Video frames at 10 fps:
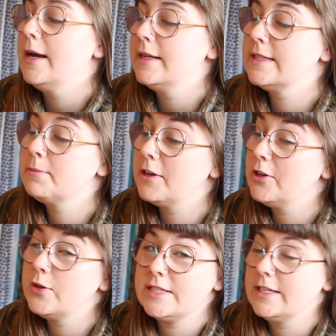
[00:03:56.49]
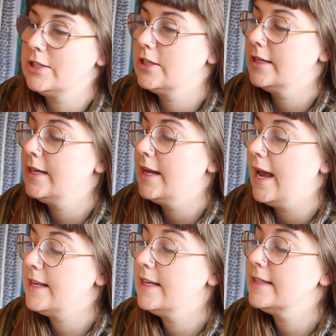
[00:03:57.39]
this is my newest edition,
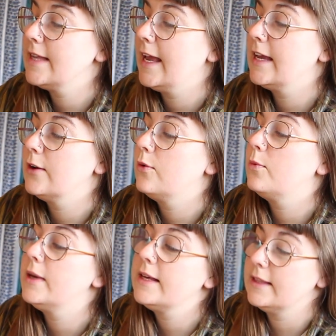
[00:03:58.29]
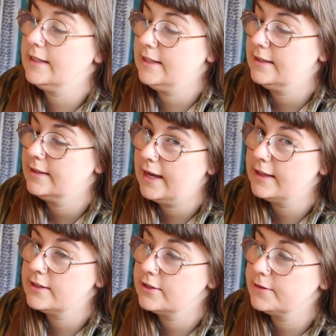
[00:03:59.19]
and it is a weekly
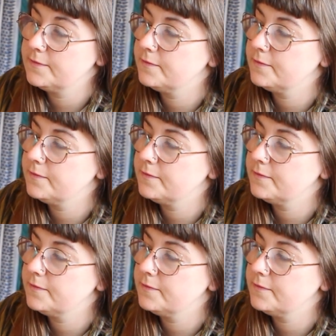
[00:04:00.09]
calendar.